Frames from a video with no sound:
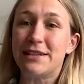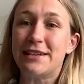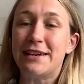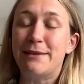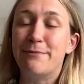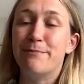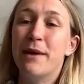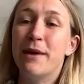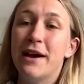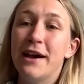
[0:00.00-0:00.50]

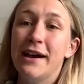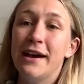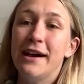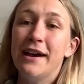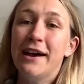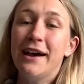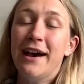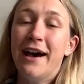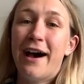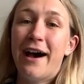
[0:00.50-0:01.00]
team
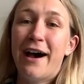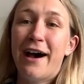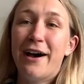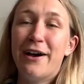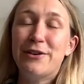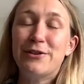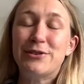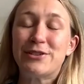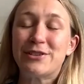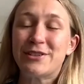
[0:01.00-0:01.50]

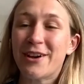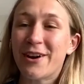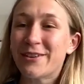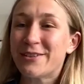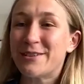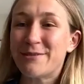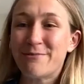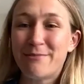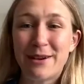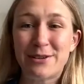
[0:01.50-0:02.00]
who
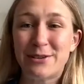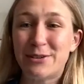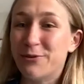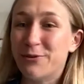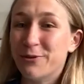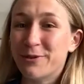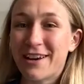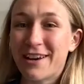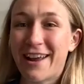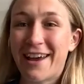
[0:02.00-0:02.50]
started to mention
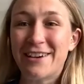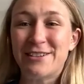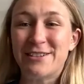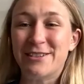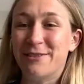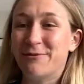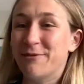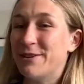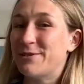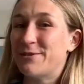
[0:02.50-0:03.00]

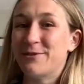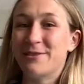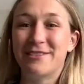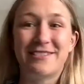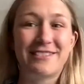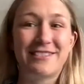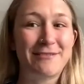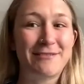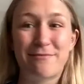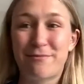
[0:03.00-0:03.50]
ordination, which
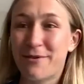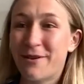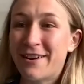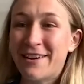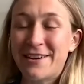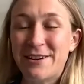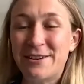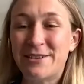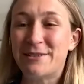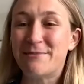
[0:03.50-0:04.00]
was pretty
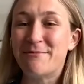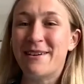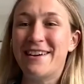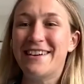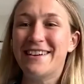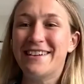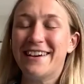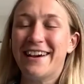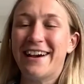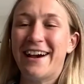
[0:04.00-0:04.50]
new to
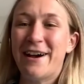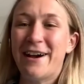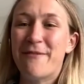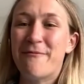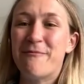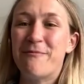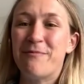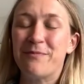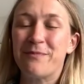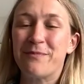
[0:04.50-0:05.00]
me.
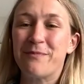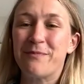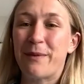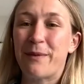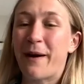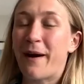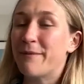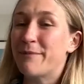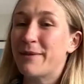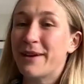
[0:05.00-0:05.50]

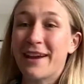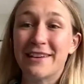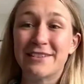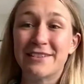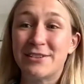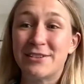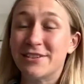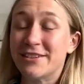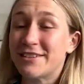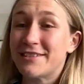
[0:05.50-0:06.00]
But I began
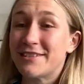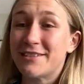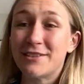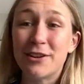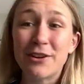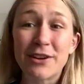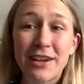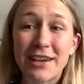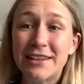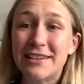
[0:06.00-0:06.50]
to just
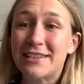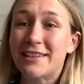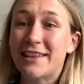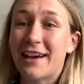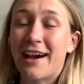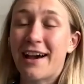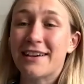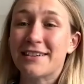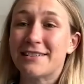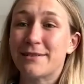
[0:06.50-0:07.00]
look into
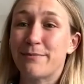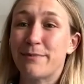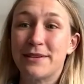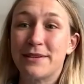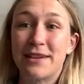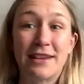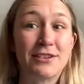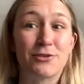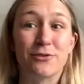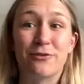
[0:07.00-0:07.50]
that as a
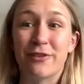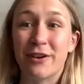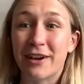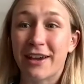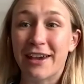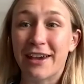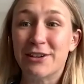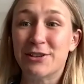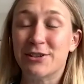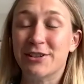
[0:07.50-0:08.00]
potential
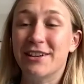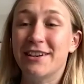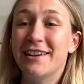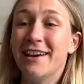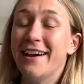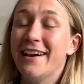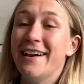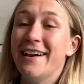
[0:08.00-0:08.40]
vocation,